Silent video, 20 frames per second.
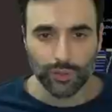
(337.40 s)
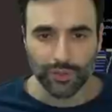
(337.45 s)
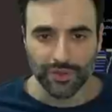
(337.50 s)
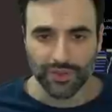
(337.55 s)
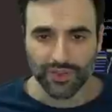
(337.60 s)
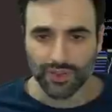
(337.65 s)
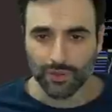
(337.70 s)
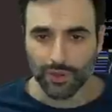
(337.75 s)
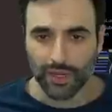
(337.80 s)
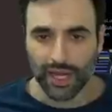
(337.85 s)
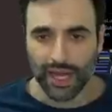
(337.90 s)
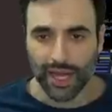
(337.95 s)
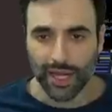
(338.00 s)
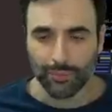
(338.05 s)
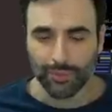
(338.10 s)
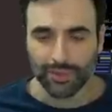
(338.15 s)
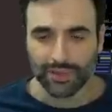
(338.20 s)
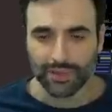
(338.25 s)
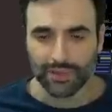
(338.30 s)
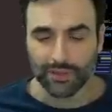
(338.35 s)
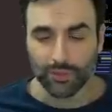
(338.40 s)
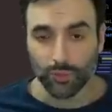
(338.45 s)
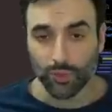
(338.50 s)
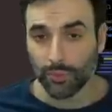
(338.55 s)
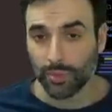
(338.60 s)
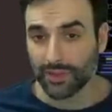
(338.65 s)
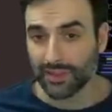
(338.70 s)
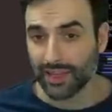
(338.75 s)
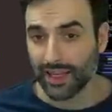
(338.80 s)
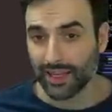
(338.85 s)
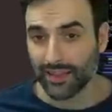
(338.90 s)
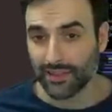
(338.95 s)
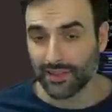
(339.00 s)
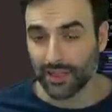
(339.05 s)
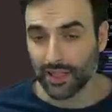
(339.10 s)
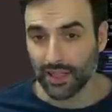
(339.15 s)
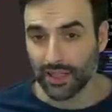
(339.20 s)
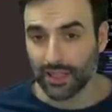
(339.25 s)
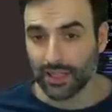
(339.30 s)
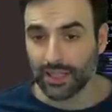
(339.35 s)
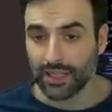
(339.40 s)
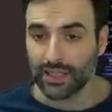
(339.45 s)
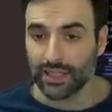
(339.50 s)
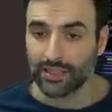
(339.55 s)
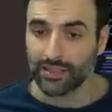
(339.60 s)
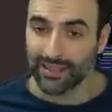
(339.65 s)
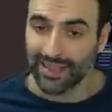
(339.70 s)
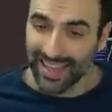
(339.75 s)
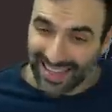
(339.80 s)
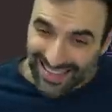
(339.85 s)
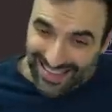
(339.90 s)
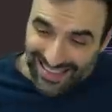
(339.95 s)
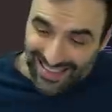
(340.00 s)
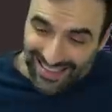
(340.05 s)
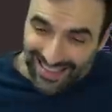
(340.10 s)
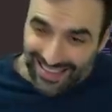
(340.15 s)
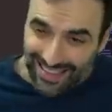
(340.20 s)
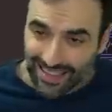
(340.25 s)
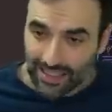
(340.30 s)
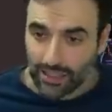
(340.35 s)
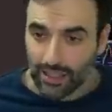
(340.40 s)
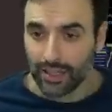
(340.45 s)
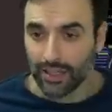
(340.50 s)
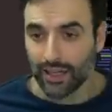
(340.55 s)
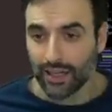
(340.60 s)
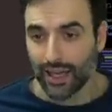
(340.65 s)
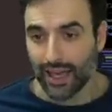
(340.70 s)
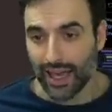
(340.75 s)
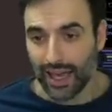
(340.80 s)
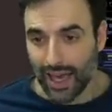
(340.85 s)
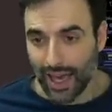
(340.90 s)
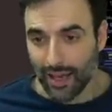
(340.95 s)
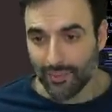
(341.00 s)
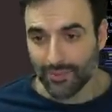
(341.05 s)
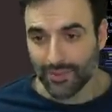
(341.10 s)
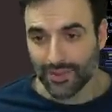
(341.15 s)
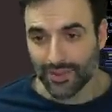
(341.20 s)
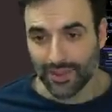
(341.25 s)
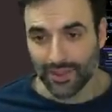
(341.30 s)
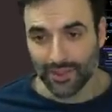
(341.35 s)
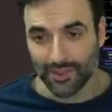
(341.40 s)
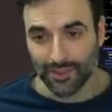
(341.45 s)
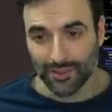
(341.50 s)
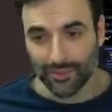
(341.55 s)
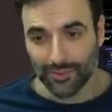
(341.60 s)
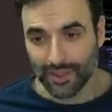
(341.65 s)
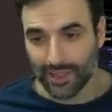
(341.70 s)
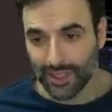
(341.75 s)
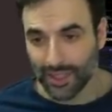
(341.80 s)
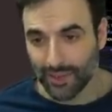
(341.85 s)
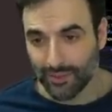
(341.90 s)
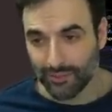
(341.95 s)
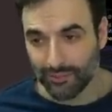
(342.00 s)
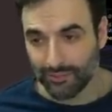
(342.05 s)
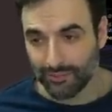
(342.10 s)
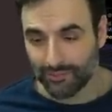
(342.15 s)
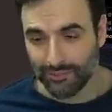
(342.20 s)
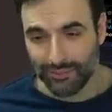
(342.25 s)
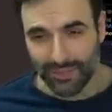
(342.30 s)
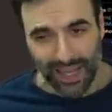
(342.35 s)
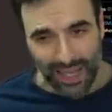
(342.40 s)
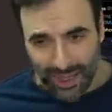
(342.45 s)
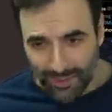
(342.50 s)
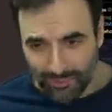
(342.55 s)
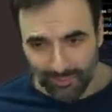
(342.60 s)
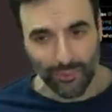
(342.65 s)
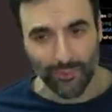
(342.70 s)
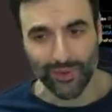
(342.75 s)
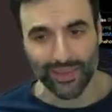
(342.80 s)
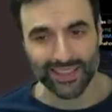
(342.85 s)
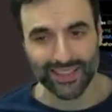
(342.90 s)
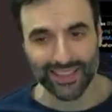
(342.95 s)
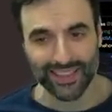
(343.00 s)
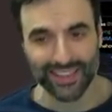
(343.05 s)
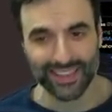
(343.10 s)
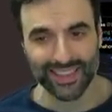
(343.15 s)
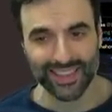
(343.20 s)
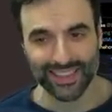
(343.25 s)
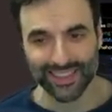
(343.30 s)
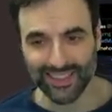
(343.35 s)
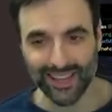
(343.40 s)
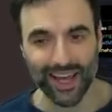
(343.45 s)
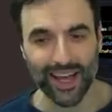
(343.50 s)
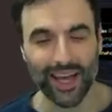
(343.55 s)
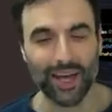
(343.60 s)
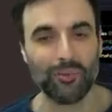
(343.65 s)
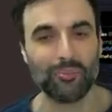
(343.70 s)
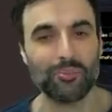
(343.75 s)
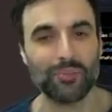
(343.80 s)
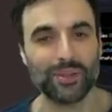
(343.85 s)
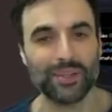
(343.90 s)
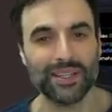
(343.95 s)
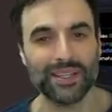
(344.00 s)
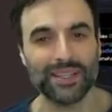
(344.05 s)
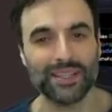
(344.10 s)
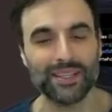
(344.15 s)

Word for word: We will see what happens. What about Tesla? Tesla absolutely pinpointing the top.